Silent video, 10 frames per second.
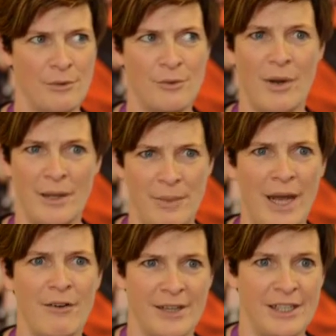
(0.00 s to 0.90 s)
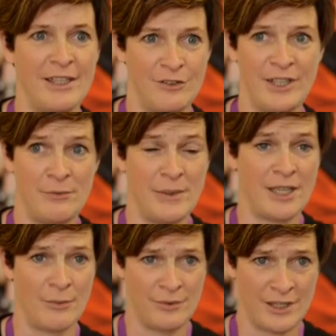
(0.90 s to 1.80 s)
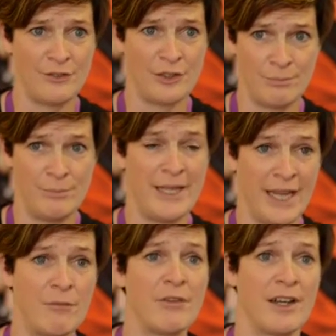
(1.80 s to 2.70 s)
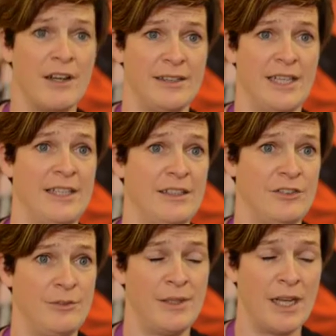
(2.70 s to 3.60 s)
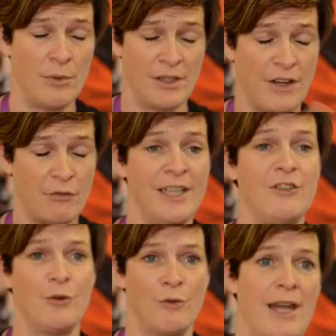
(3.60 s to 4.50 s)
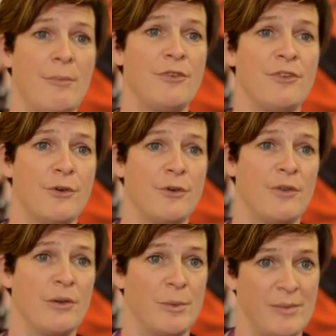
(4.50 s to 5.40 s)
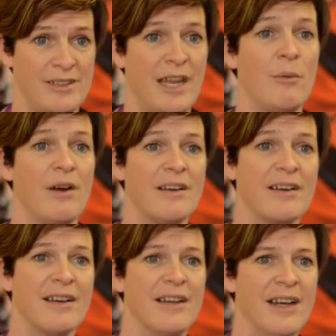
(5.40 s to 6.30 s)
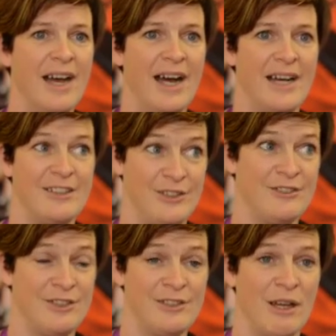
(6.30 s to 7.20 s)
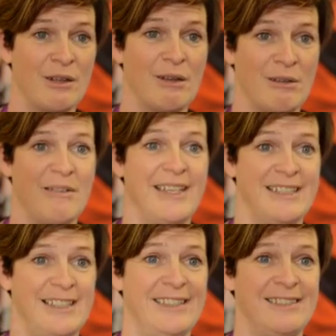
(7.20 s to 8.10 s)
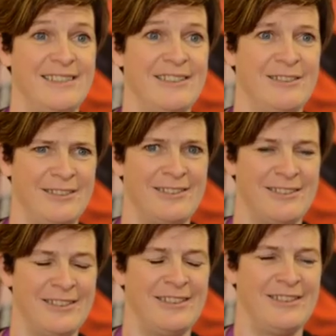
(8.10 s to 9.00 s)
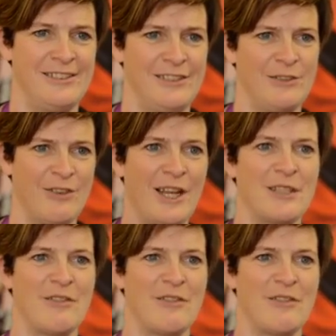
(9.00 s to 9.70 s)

quite empowering, and she's become such a big advocate, and she's become one of our regional reps for the Women's Network, and she's going a long way actually, and she's flying